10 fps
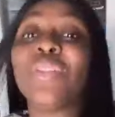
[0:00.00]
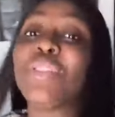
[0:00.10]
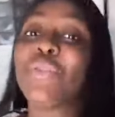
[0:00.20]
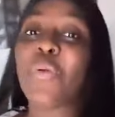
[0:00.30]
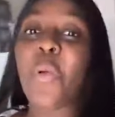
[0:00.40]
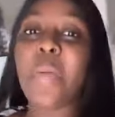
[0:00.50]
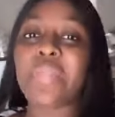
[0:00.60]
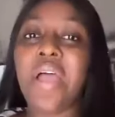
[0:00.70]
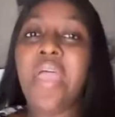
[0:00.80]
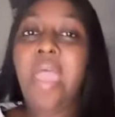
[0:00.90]
I don't see she go
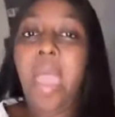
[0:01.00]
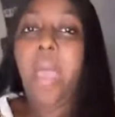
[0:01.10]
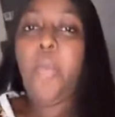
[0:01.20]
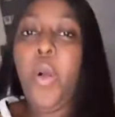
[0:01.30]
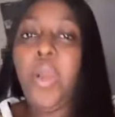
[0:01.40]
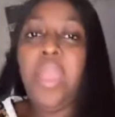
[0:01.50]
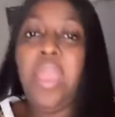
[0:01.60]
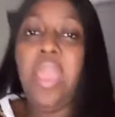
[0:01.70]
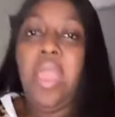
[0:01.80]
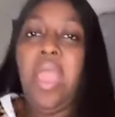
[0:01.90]
come out now. Hey,
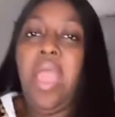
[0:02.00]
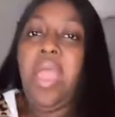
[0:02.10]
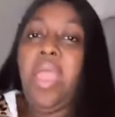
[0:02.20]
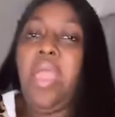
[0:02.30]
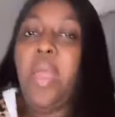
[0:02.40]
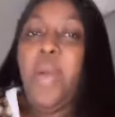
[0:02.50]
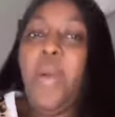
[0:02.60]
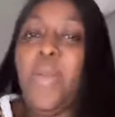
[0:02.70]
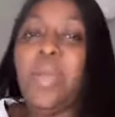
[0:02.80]
buddy! Hey!